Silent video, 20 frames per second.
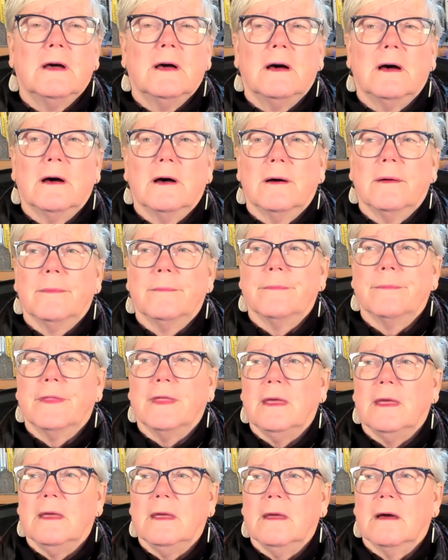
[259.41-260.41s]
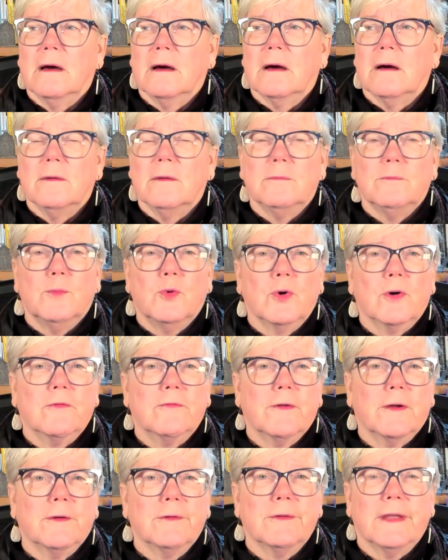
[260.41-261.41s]
the Moore
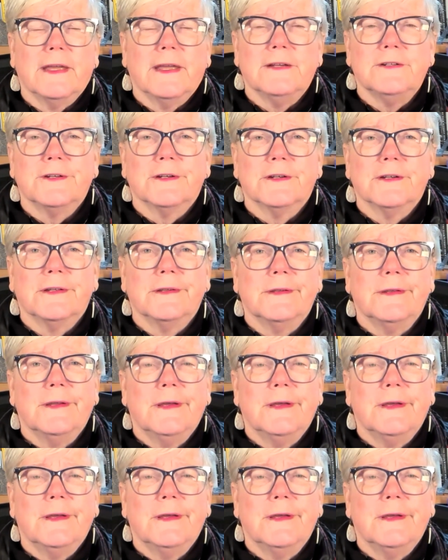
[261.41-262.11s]
Foundation.